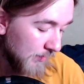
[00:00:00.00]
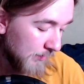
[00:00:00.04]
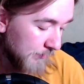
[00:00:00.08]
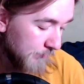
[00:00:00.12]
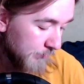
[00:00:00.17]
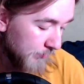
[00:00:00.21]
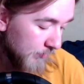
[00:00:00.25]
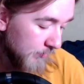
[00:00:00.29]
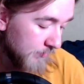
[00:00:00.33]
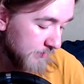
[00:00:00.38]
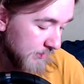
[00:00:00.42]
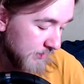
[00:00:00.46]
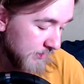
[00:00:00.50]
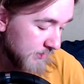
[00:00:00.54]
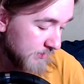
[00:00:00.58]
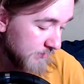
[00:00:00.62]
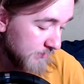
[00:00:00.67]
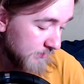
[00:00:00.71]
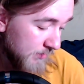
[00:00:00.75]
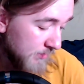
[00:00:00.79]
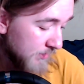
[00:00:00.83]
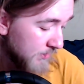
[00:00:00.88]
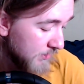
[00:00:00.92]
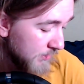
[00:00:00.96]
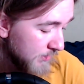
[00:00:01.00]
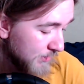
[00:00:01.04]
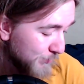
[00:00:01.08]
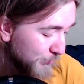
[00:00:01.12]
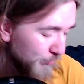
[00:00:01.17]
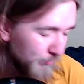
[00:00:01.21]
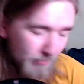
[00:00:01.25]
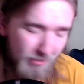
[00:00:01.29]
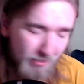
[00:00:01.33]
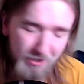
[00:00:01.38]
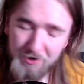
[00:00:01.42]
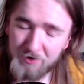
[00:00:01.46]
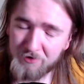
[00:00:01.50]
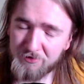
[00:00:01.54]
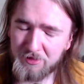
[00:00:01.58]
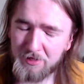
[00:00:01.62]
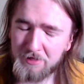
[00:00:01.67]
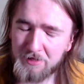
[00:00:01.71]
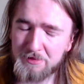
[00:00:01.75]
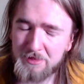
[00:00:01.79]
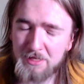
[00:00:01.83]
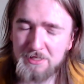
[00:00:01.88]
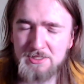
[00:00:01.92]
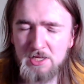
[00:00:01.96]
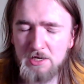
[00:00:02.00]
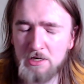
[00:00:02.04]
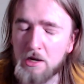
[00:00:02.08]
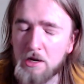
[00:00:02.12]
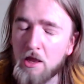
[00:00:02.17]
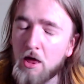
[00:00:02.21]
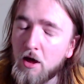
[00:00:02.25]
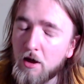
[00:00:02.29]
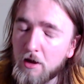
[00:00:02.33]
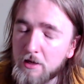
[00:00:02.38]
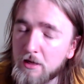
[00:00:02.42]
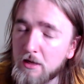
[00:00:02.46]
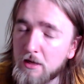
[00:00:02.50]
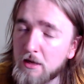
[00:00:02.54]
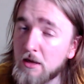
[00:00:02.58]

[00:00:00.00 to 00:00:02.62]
politics in sport, and I think that's a lie.